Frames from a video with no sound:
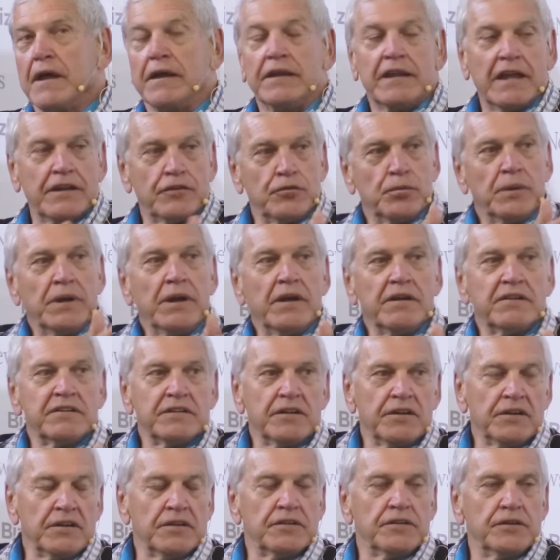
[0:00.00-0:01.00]
and that's when I
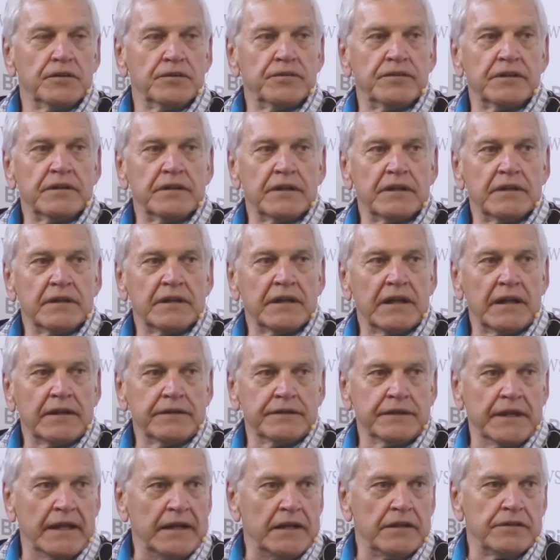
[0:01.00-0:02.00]
started using the
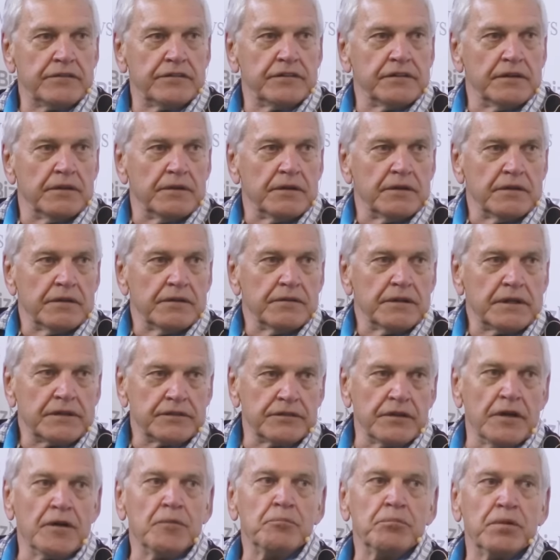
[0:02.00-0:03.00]
analogy, you know, the
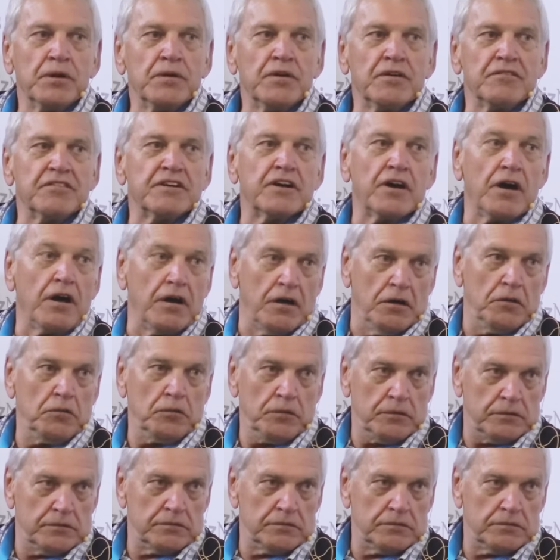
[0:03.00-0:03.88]
example of a car.